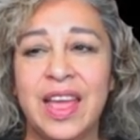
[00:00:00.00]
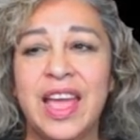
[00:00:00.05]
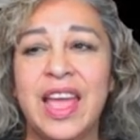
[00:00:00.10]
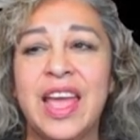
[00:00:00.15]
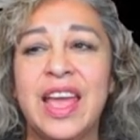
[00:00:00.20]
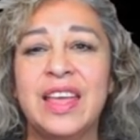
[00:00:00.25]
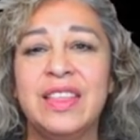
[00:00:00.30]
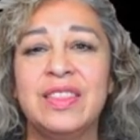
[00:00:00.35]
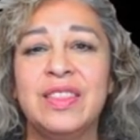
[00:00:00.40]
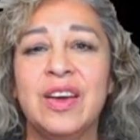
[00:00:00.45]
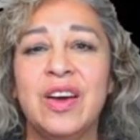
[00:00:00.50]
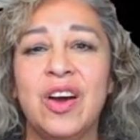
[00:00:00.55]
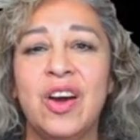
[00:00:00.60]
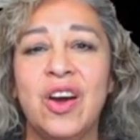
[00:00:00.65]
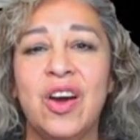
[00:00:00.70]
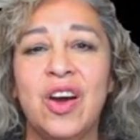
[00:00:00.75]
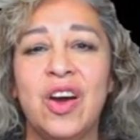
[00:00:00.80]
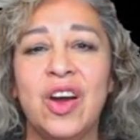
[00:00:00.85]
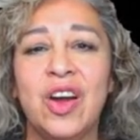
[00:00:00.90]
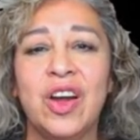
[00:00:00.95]
And the
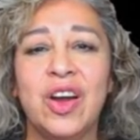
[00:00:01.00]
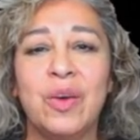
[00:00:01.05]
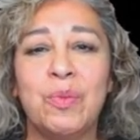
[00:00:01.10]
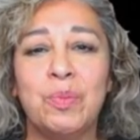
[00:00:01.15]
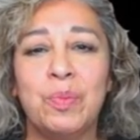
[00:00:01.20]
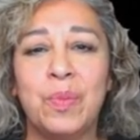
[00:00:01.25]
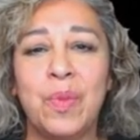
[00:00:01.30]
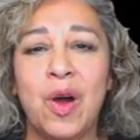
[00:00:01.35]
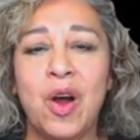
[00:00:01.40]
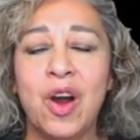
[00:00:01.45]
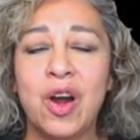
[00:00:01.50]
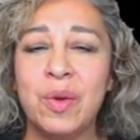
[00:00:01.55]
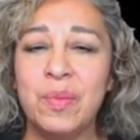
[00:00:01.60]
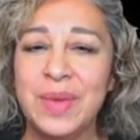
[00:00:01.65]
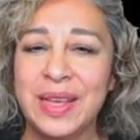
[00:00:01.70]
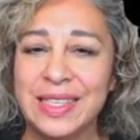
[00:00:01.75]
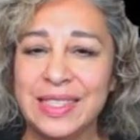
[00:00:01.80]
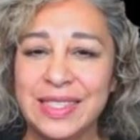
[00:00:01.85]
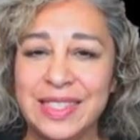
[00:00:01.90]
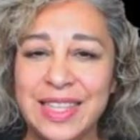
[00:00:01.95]
arm
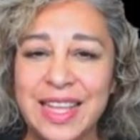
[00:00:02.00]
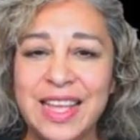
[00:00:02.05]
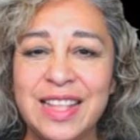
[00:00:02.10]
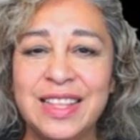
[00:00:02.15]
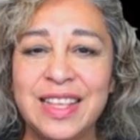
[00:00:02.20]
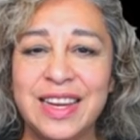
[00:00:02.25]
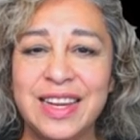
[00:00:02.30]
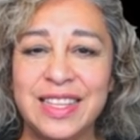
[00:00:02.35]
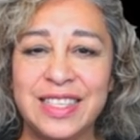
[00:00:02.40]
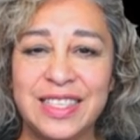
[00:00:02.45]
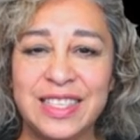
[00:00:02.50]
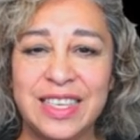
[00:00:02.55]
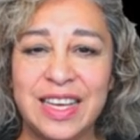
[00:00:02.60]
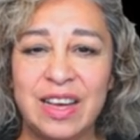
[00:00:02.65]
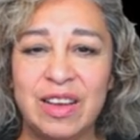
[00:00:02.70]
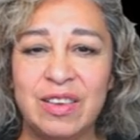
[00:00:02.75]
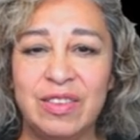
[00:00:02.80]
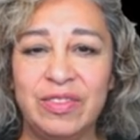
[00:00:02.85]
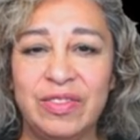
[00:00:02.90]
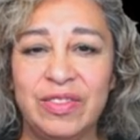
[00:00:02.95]
extended itself.